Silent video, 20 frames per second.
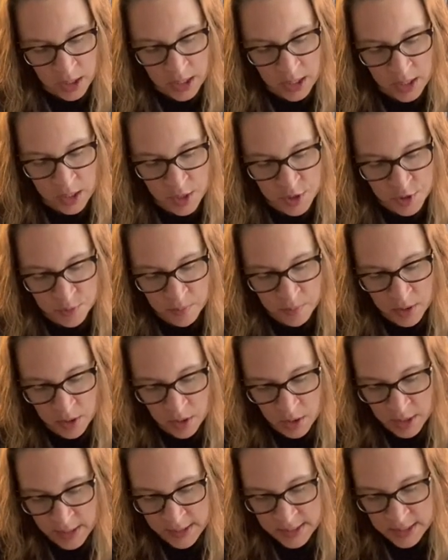Each meal,
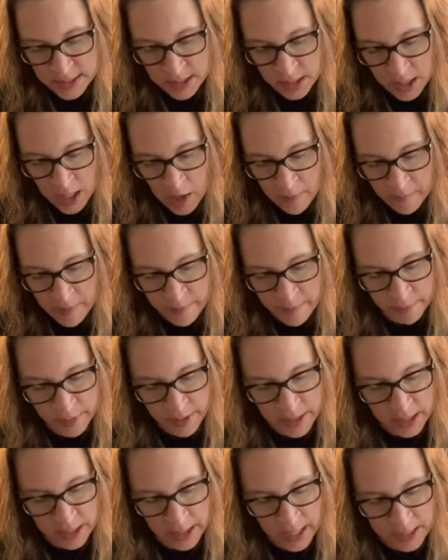I'd stick out my
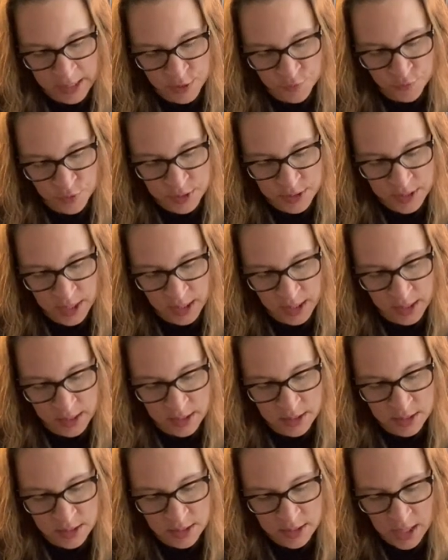plate and ask for
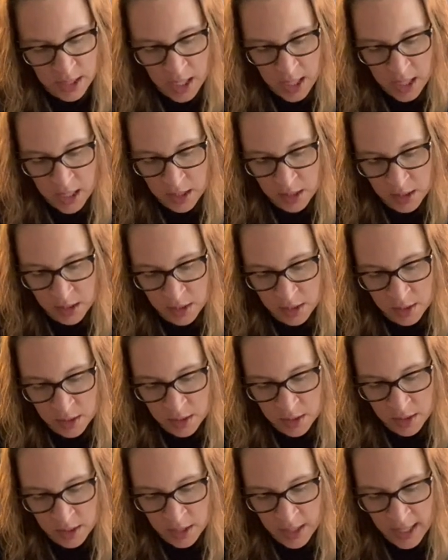seconds, saying,
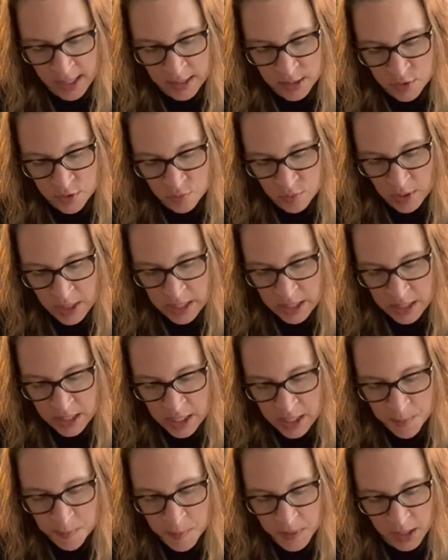"That's right,
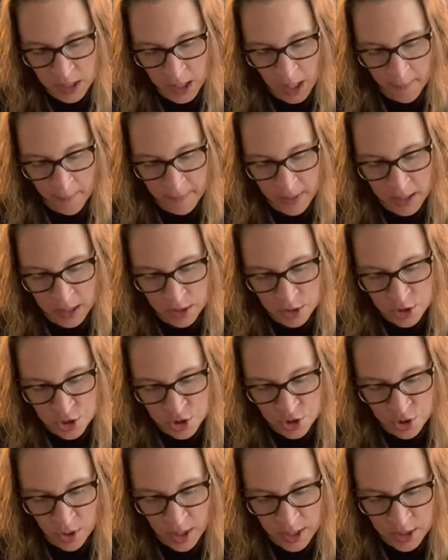keep it coming."
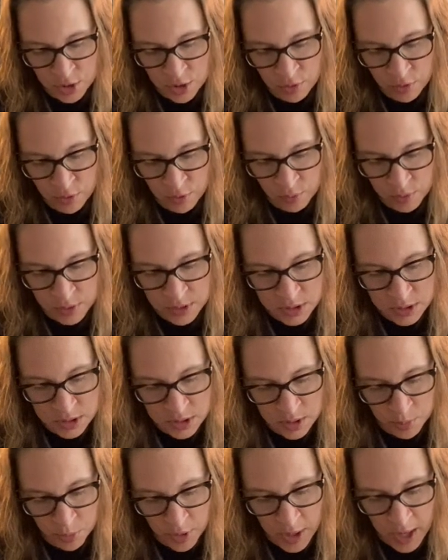Sure, I knew there was
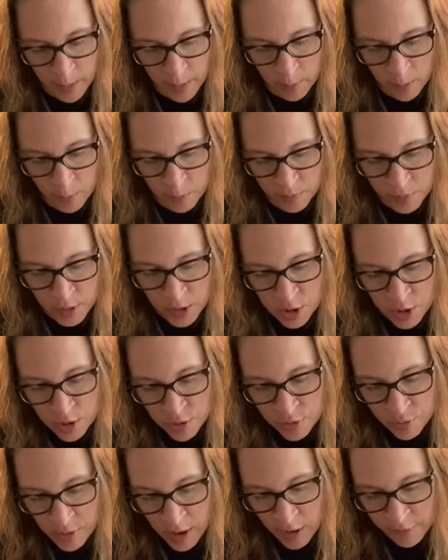the problem
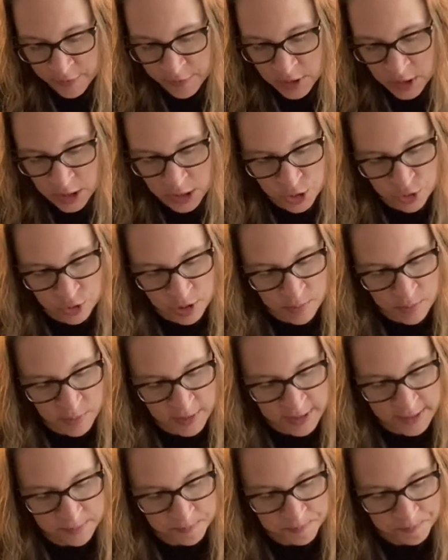throughout the country,
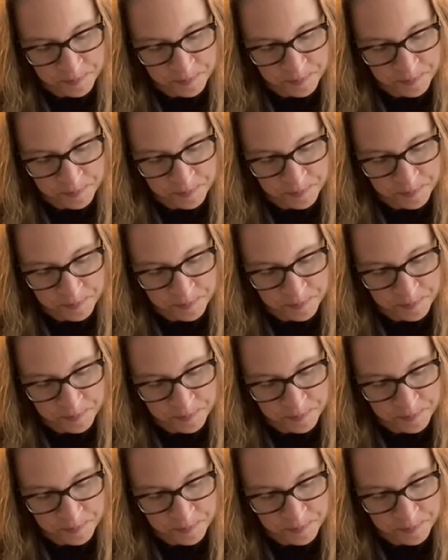but